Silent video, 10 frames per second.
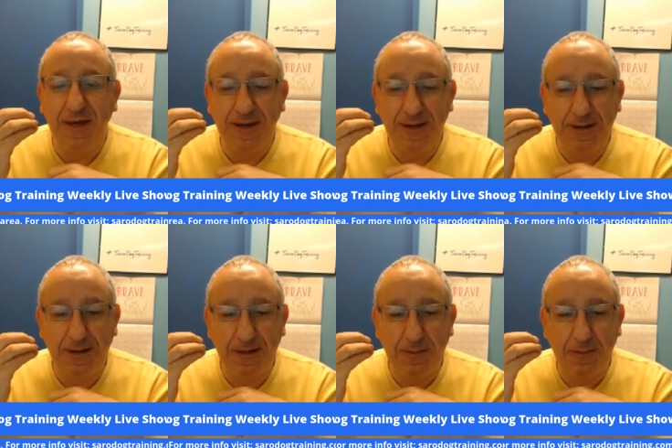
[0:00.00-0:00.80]
uh,
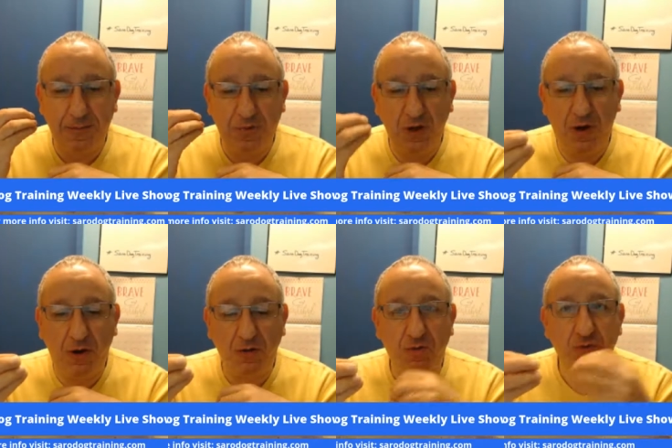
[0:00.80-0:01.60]
a
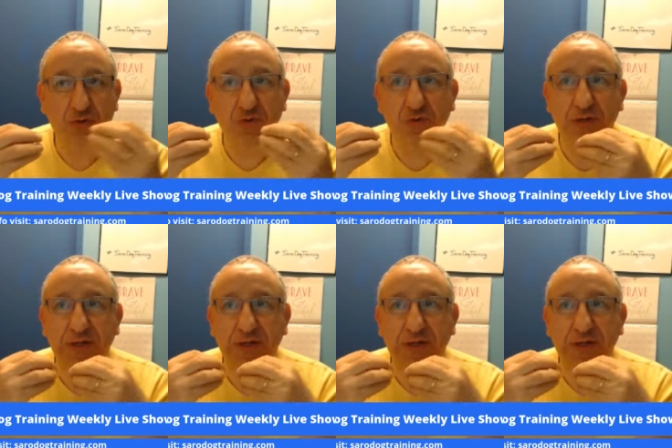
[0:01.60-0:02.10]
dog who